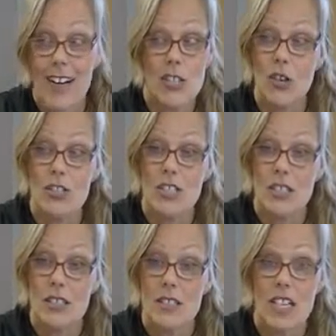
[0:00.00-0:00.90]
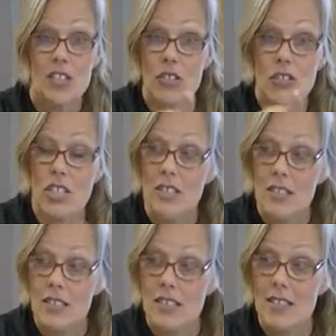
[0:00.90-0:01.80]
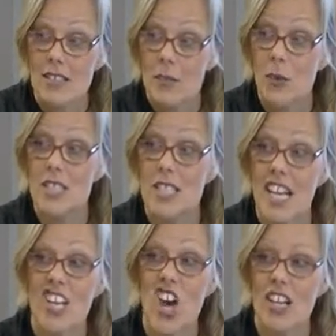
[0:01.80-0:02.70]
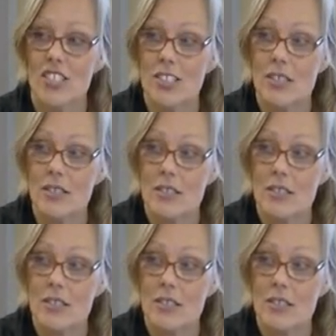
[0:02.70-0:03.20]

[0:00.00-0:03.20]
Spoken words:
I told you. I showed you. What did I not do?